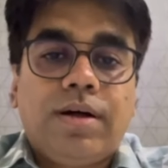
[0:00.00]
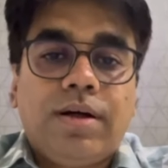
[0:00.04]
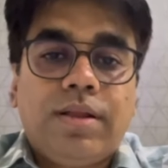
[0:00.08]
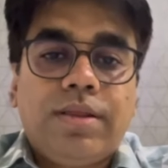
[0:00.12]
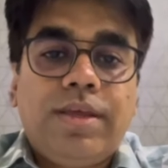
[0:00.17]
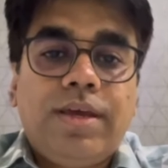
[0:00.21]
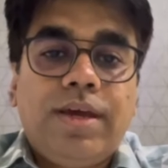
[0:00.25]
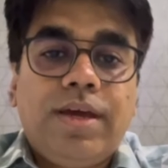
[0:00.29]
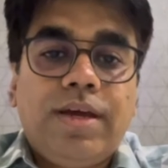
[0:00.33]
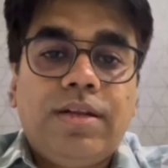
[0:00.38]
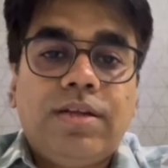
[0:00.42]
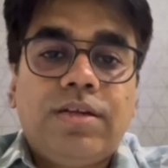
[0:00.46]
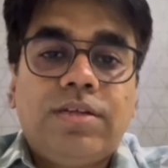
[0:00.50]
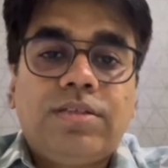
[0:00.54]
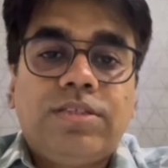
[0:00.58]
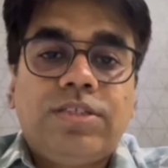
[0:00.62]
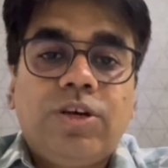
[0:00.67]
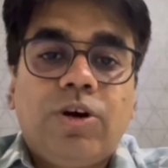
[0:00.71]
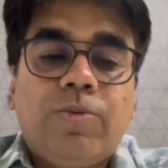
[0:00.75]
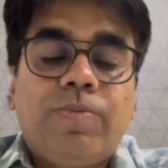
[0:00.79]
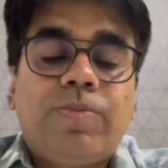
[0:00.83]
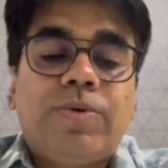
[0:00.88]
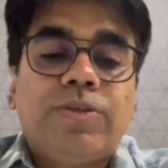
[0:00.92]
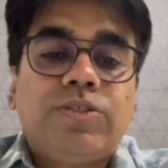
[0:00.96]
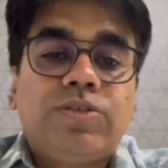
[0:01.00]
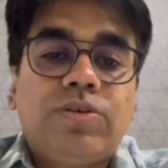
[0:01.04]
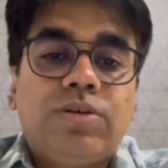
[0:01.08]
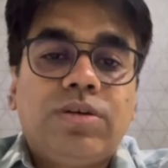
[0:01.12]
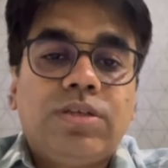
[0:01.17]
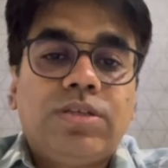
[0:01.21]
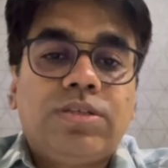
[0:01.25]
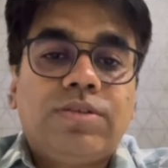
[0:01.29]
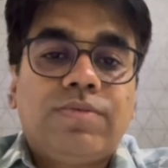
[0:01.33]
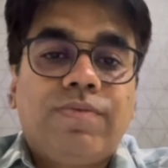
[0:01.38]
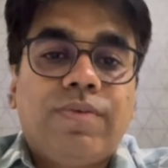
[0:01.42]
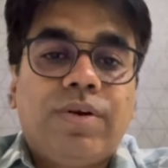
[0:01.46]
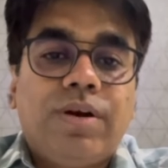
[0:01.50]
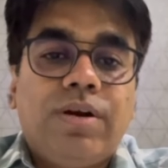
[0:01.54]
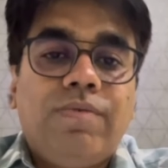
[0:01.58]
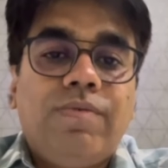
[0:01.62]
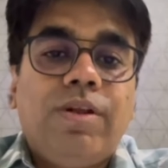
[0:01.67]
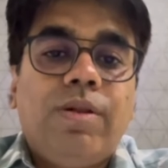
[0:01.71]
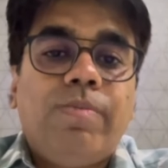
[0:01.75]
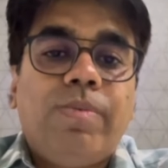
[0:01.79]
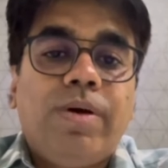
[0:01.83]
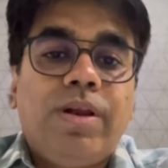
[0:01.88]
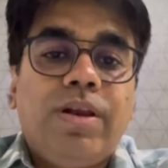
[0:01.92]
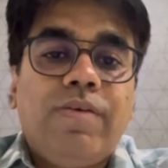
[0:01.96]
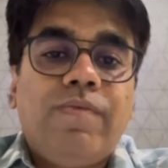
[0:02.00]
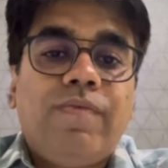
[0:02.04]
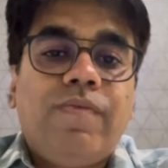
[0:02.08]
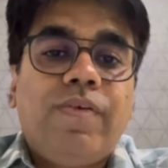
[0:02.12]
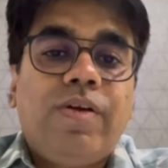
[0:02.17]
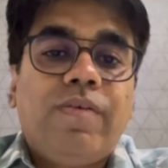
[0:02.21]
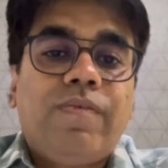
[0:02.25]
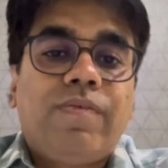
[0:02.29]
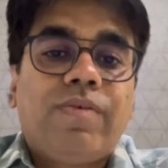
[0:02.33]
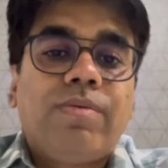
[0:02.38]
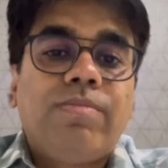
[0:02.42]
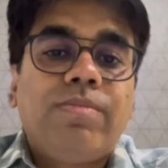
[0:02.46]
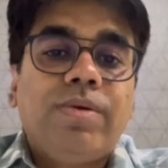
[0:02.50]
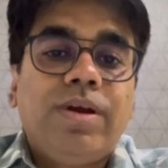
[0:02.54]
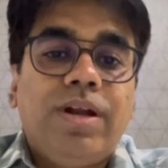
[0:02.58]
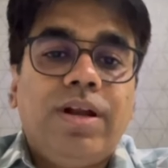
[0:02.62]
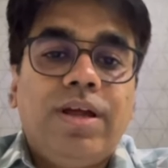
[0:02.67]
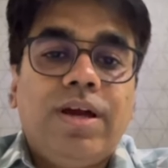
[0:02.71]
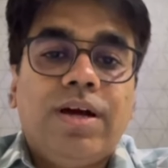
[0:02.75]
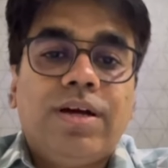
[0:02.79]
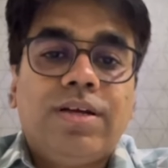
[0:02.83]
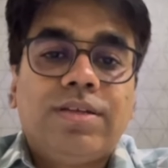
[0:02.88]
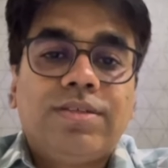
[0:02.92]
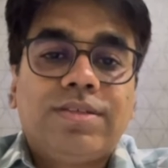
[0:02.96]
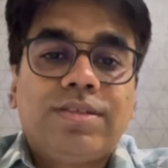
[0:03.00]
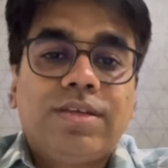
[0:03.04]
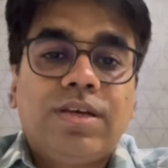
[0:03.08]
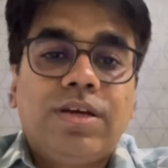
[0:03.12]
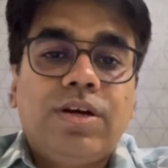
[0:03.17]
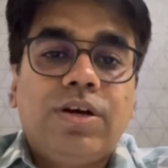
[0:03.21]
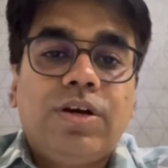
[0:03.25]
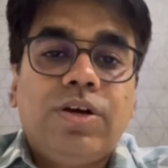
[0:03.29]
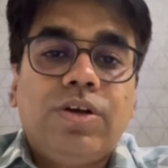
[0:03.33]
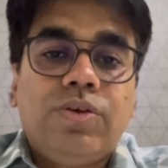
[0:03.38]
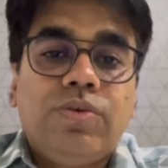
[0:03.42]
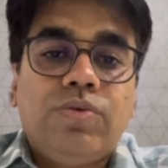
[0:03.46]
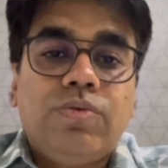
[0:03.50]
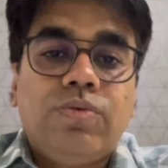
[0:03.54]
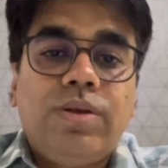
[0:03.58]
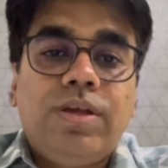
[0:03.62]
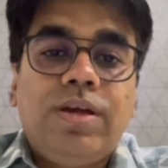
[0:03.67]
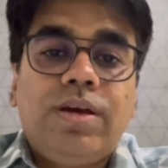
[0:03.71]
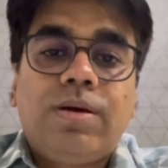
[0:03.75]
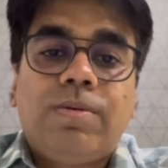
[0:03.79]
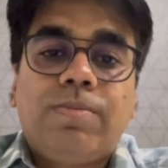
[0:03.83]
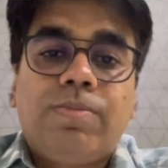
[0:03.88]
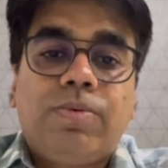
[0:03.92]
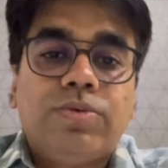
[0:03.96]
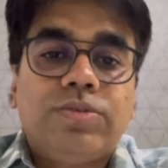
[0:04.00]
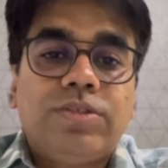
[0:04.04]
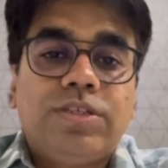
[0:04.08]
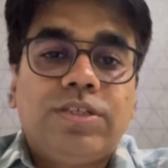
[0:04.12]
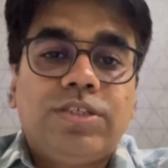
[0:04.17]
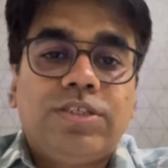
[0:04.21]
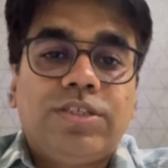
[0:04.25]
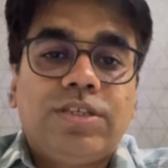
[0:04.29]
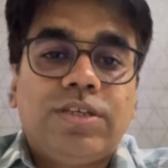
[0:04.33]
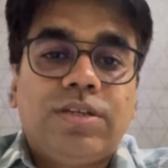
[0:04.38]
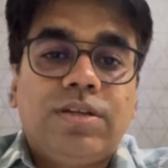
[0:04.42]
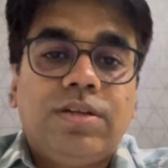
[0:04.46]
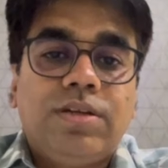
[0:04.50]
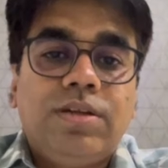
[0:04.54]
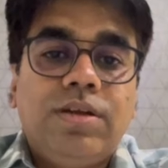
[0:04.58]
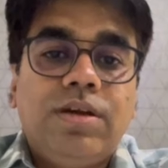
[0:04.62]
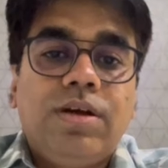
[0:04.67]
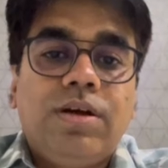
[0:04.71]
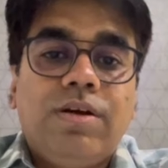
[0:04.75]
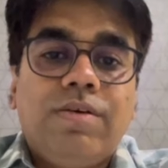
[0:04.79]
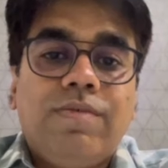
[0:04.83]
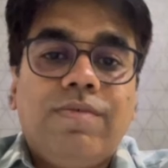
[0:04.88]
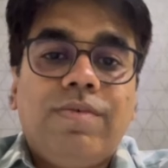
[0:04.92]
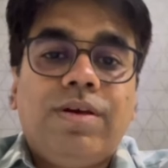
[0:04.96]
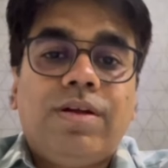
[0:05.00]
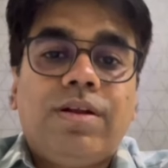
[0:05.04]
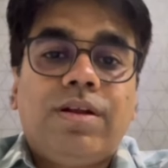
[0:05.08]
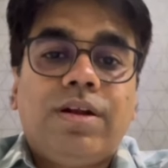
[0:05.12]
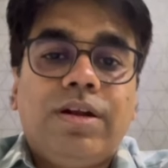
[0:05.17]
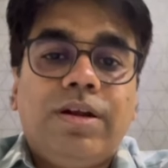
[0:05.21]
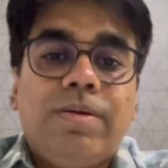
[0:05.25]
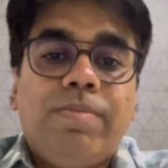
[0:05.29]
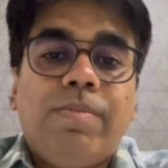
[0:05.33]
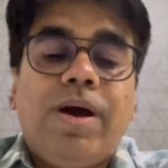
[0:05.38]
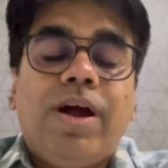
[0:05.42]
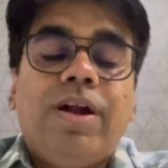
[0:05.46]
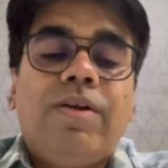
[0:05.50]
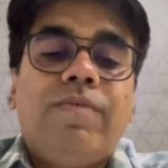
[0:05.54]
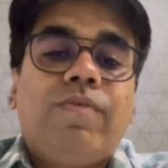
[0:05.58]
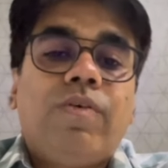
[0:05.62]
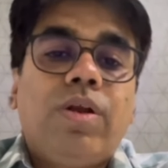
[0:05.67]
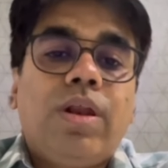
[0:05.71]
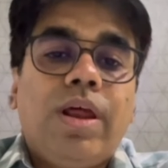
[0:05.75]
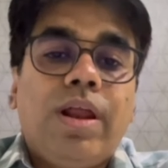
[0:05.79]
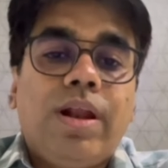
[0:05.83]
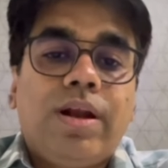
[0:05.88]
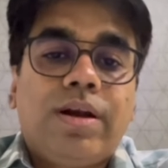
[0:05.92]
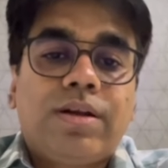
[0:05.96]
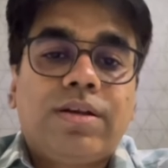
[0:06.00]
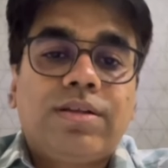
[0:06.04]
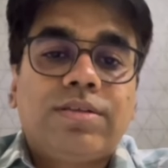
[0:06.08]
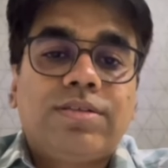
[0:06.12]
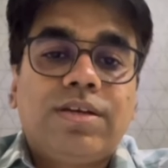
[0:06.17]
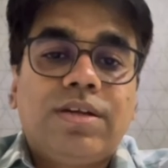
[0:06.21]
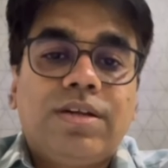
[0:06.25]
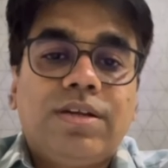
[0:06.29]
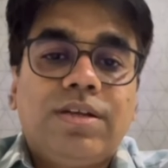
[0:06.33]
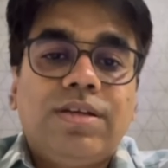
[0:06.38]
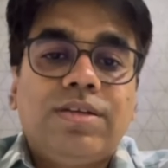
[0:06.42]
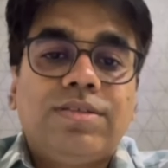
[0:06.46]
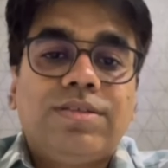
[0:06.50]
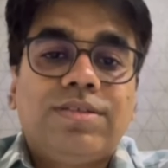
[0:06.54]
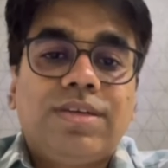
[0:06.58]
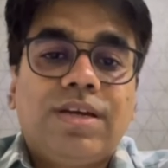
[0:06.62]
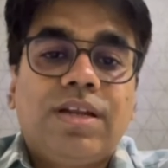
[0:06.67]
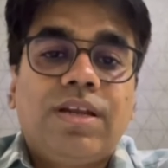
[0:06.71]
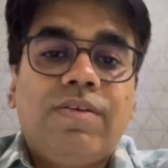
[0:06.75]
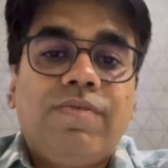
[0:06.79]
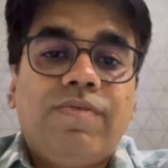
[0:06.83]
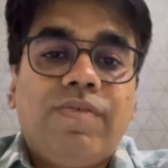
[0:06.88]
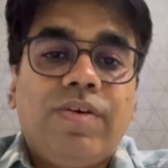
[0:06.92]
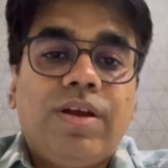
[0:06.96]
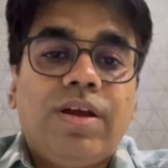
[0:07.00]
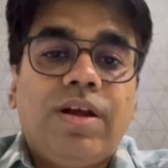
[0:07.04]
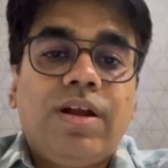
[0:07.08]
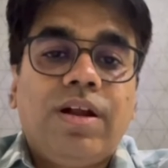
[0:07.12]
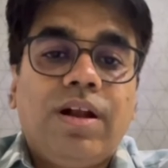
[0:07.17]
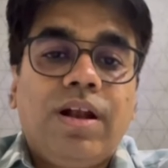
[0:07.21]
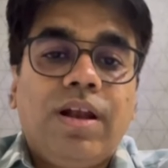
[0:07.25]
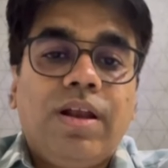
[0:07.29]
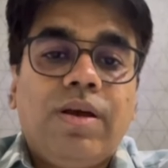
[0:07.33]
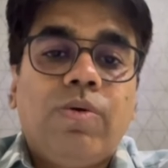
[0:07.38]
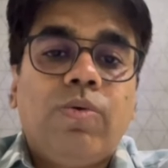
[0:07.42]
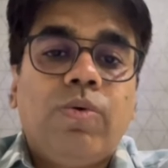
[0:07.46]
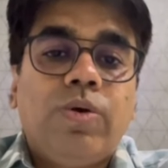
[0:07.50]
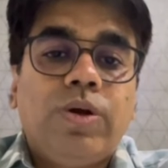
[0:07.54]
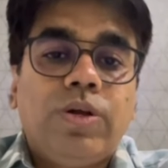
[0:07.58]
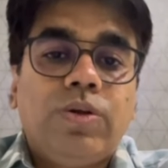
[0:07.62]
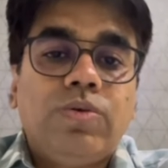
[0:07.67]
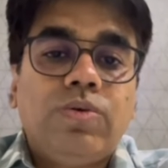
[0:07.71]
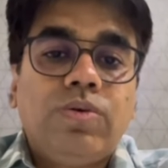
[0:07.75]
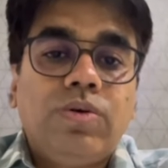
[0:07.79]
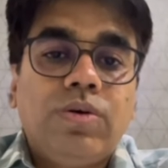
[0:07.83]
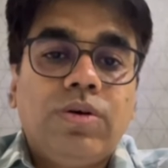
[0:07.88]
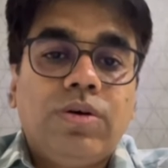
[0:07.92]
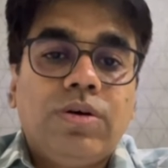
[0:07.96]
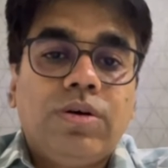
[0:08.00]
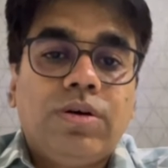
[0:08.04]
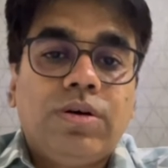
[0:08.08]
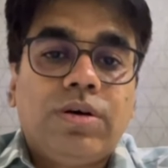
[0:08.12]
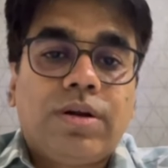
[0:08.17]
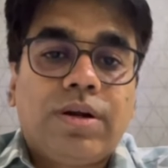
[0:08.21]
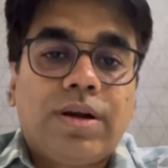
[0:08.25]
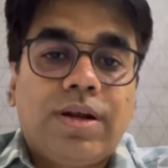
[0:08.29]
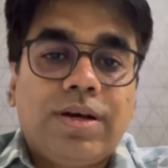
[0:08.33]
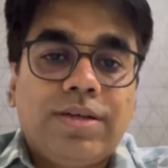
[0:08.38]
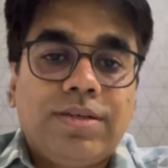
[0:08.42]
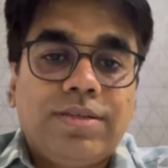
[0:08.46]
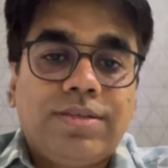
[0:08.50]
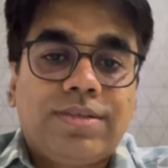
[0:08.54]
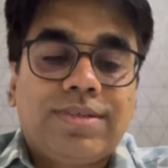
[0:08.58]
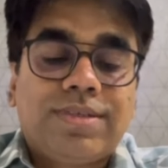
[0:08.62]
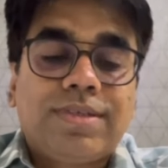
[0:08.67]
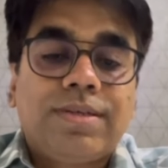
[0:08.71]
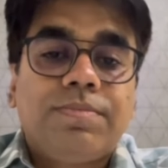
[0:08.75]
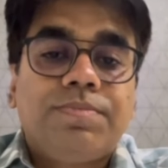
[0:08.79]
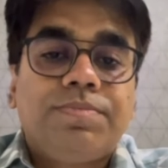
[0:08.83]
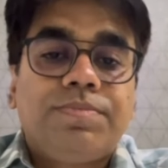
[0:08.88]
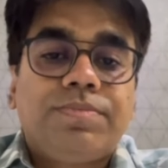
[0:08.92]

The Energy Opportunities Fund will benefit from India's unique position where demand for electricity is significantly going to rise.